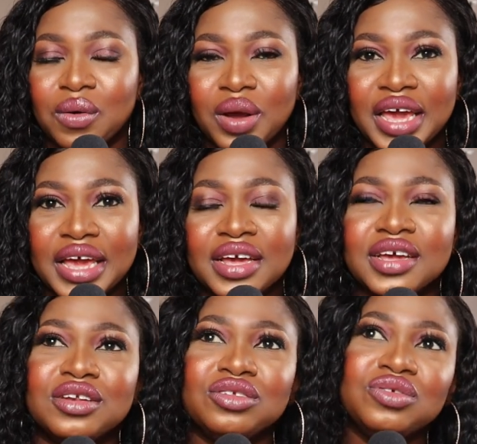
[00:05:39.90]
okay?
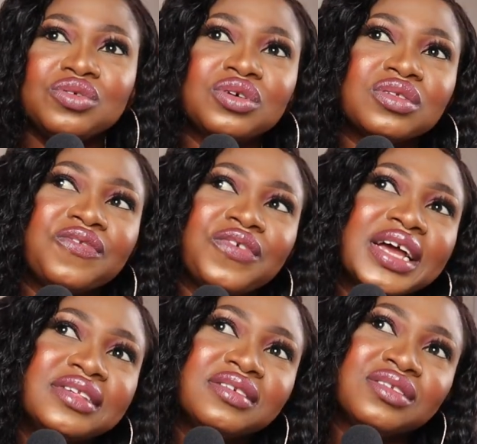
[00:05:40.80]
Do your
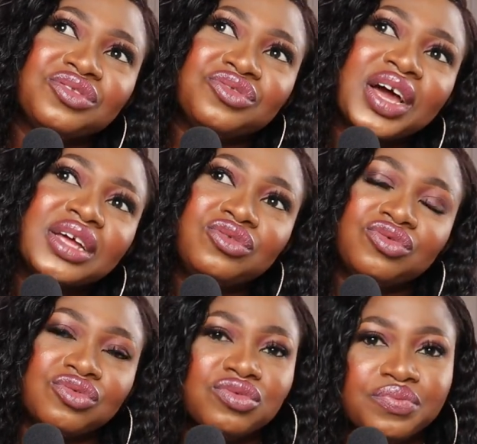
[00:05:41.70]
findings, try
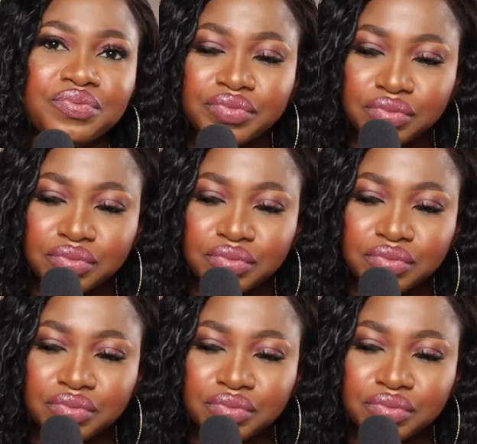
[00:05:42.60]
to